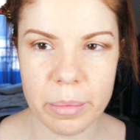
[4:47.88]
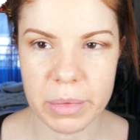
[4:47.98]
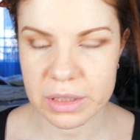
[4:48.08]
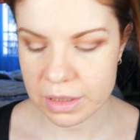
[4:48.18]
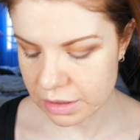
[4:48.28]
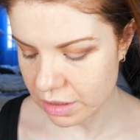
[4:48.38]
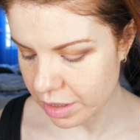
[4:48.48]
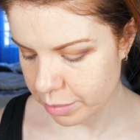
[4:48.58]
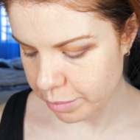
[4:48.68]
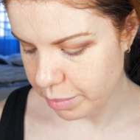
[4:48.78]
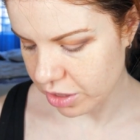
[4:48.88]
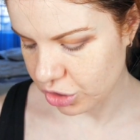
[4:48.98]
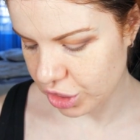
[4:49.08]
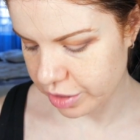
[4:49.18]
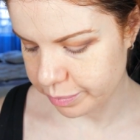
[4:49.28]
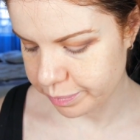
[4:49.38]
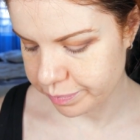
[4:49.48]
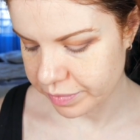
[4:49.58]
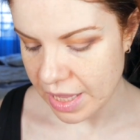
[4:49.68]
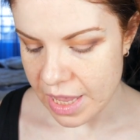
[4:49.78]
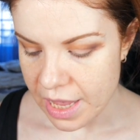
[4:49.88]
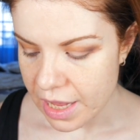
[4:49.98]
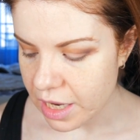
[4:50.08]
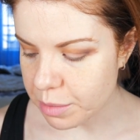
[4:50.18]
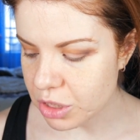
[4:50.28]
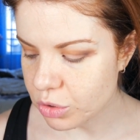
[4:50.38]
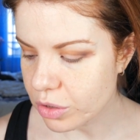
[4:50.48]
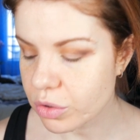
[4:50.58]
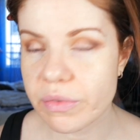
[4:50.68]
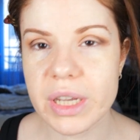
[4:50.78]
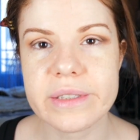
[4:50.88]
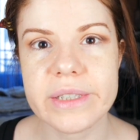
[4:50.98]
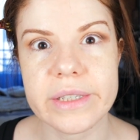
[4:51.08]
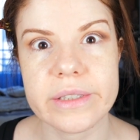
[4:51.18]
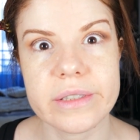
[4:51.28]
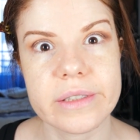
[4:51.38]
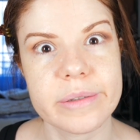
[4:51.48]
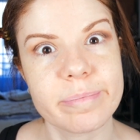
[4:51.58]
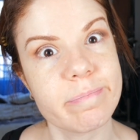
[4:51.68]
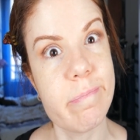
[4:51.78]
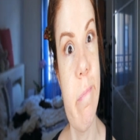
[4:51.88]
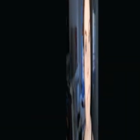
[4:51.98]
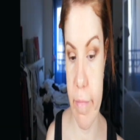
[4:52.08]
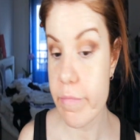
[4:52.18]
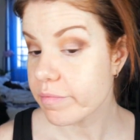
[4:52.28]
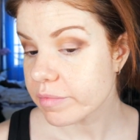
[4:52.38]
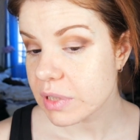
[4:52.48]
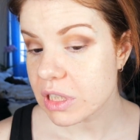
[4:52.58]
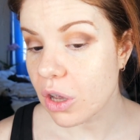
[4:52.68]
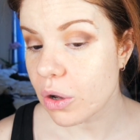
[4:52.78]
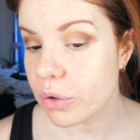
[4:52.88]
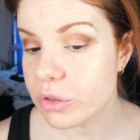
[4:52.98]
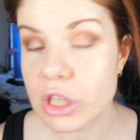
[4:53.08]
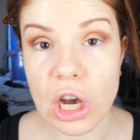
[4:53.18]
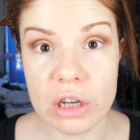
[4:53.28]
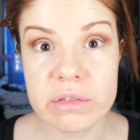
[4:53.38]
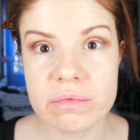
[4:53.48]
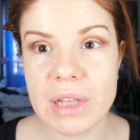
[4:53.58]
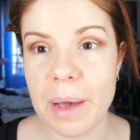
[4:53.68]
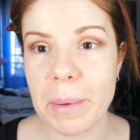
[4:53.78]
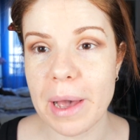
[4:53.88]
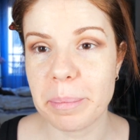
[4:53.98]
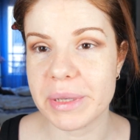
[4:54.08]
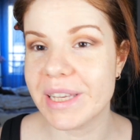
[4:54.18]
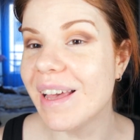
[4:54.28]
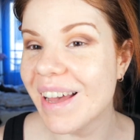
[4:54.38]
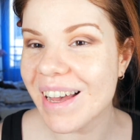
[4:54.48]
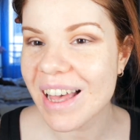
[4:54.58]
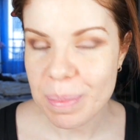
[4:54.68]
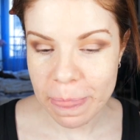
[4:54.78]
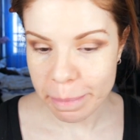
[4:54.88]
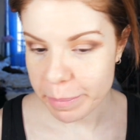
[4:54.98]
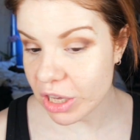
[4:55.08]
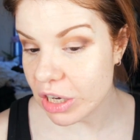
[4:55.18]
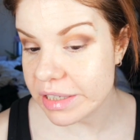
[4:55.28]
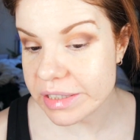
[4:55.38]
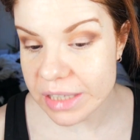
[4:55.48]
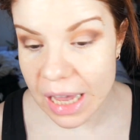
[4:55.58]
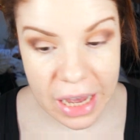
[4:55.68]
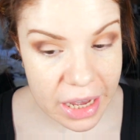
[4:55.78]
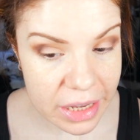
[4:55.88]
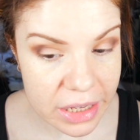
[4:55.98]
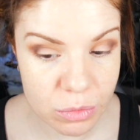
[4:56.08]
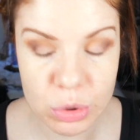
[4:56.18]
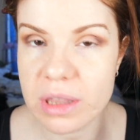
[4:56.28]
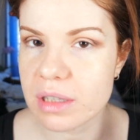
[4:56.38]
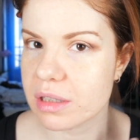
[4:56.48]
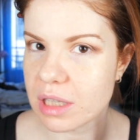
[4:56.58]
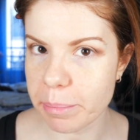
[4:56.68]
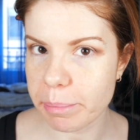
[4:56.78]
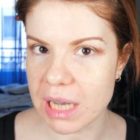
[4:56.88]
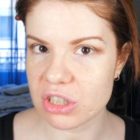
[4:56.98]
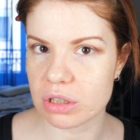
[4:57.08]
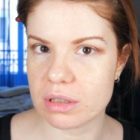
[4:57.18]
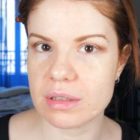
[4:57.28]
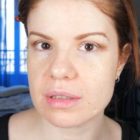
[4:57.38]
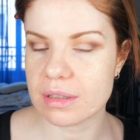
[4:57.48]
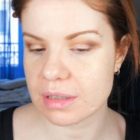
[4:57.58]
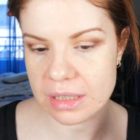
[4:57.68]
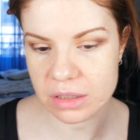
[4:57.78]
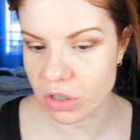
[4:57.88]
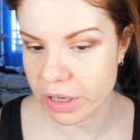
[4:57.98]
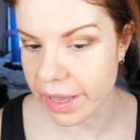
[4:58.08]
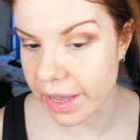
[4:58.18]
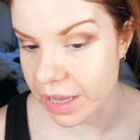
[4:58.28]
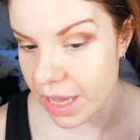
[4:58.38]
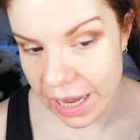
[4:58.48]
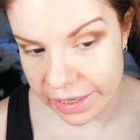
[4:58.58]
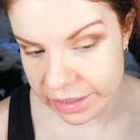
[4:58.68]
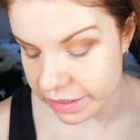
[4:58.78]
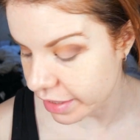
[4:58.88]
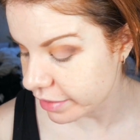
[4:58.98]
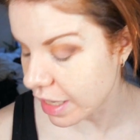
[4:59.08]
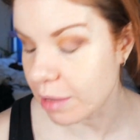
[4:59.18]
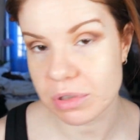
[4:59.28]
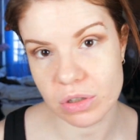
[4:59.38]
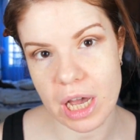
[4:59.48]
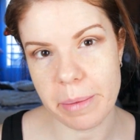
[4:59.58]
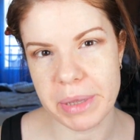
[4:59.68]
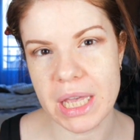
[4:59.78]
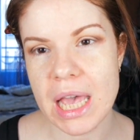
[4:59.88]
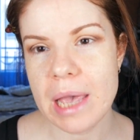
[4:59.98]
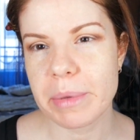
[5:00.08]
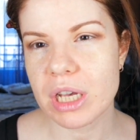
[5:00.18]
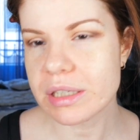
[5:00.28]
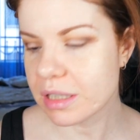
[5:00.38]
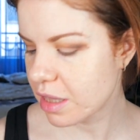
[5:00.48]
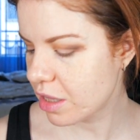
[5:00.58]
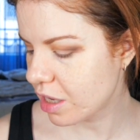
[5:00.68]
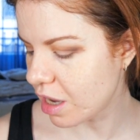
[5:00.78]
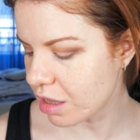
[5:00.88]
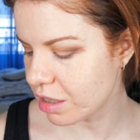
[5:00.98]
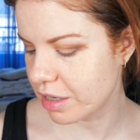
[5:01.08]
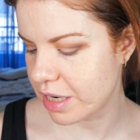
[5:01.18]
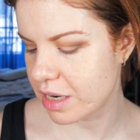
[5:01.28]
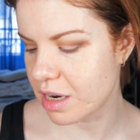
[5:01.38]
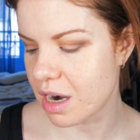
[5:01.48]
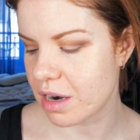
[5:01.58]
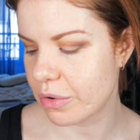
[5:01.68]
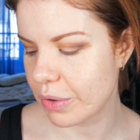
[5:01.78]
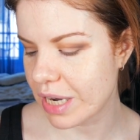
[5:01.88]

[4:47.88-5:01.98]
but it's a little bit patchy. Let me try to fix this. So done, I'm happy. because with some passions, it's okay. I did it. I'm so happy because the color here are